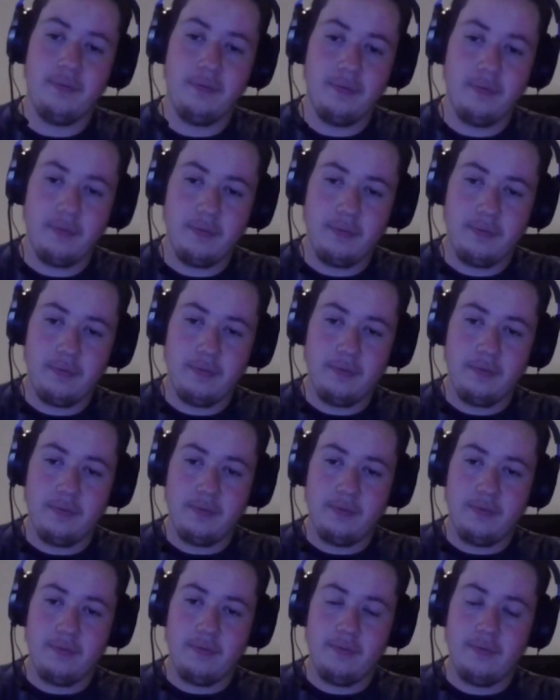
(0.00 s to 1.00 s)

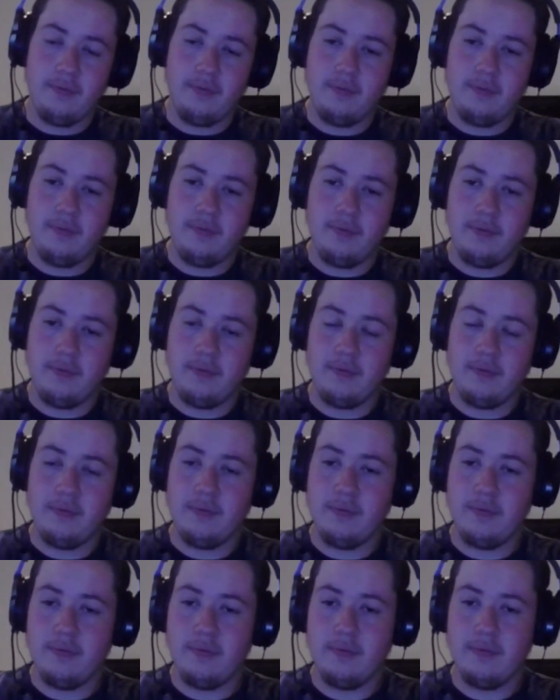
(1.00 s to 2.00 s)

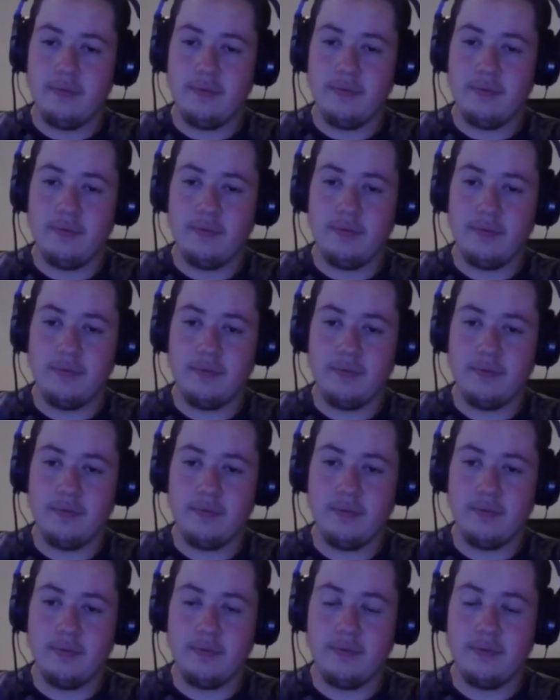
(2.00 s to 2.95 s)
(not speaking)